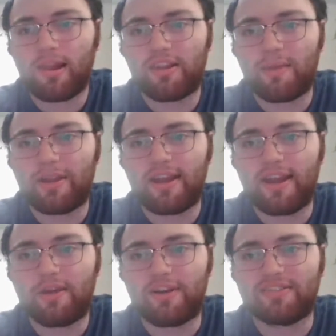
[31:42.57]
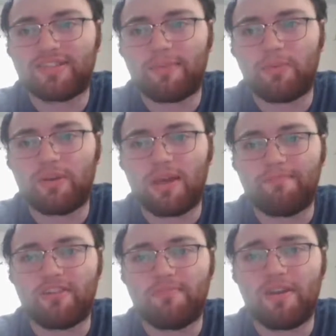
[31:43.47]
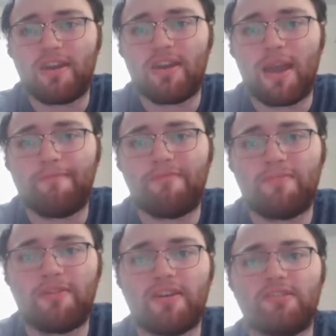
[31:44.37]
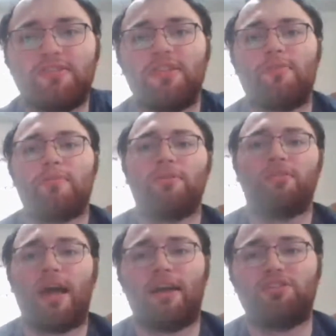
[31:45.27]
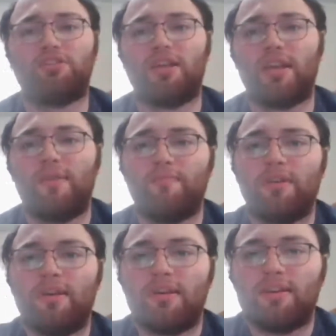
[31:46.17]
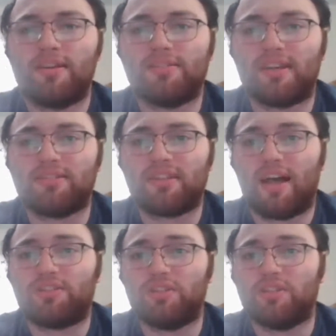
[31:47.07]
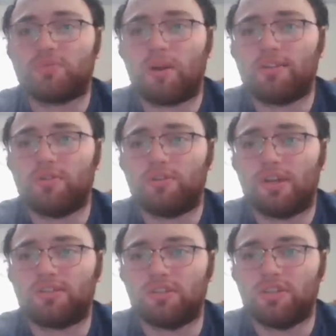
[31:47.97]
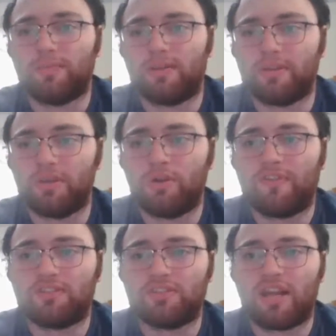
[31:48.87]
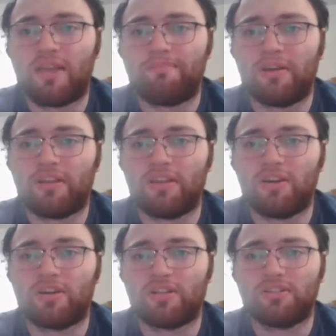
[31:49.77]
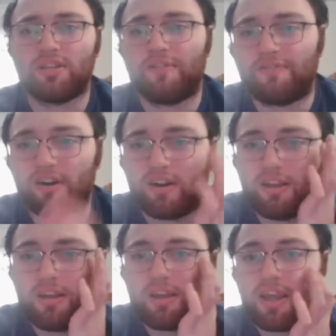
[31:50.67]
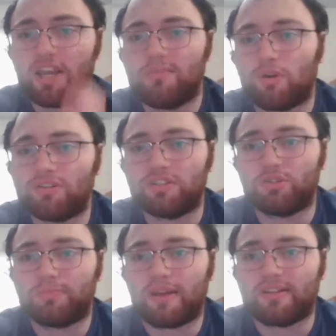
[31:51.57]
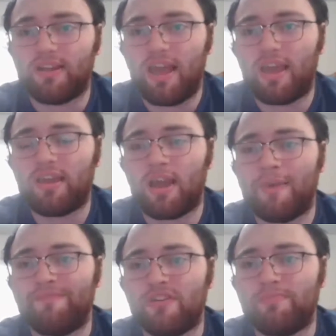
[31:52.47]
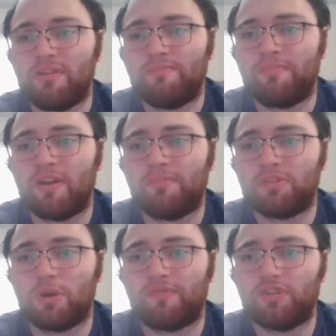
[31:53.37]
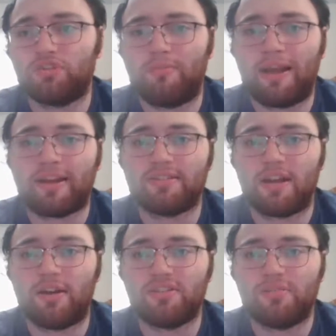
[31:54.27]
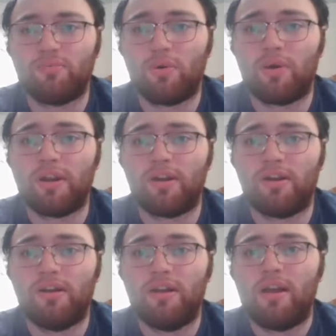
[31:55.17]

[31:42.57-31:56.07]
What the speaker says: And then we get an in-ring segment with MVP. MVP is in the ring with Lashley. He says Lashley just wanted to address the WWE Universe tonight, but he couldn't suffer any more disrespect today. MVP then puts over Drew McIntyre as a warrior.